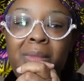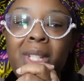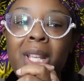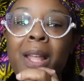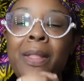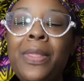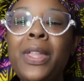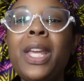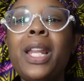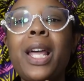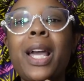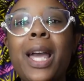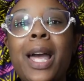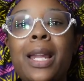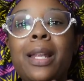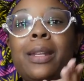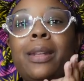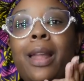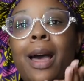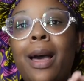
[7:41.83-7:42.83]
and then I
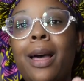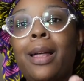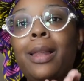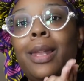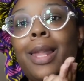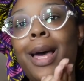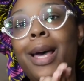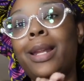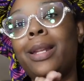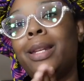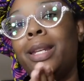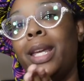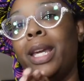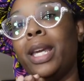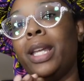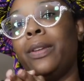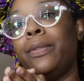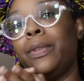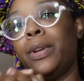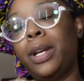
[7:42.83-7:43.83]
got a, not, a lot of
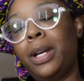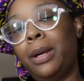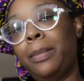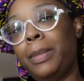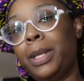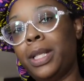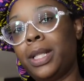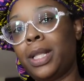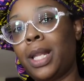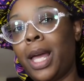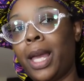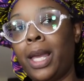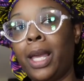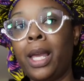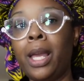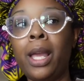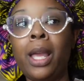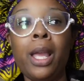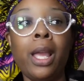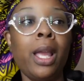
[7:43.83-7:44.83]
negative comments
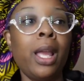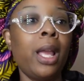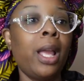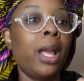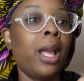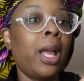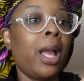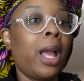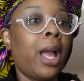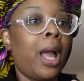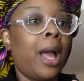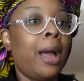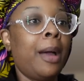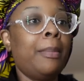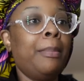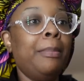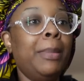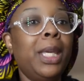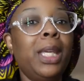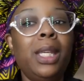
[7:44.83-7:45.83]
like,
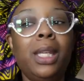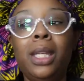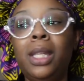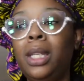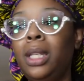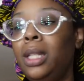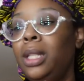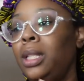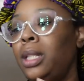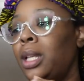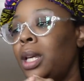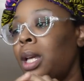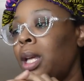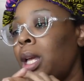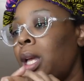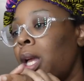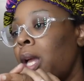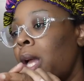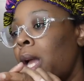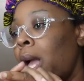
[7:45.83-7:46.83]
I'm mean,
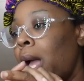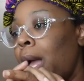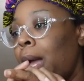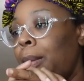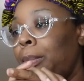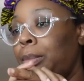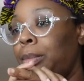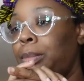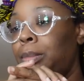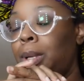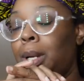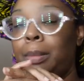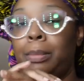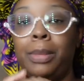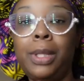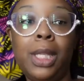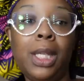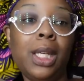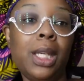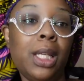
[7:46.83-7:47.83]
I'm,
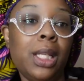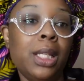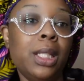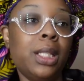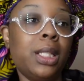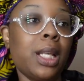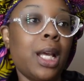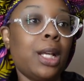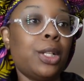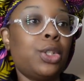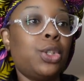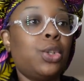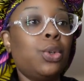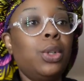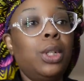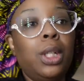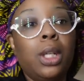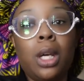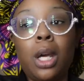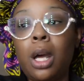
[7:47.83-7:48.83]
I'm this, I
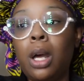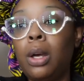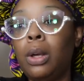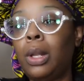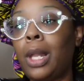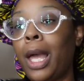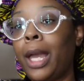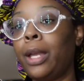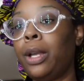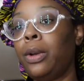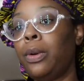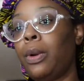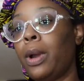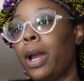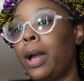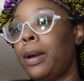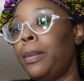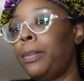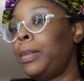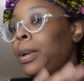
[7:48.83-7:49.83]
treat Nicole like
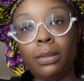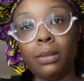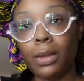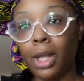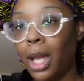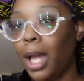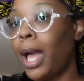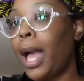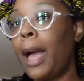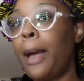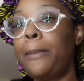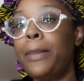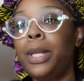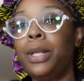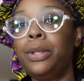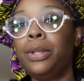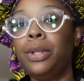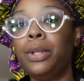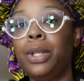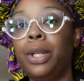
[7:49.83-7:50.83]
crap. I've
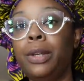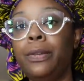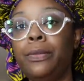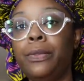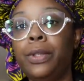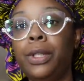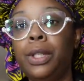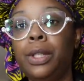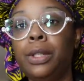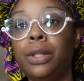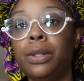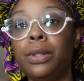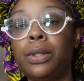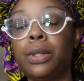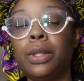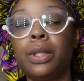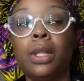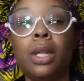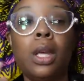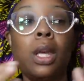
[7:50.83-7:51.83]
been hearing that for
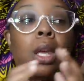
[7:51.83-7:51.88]
years.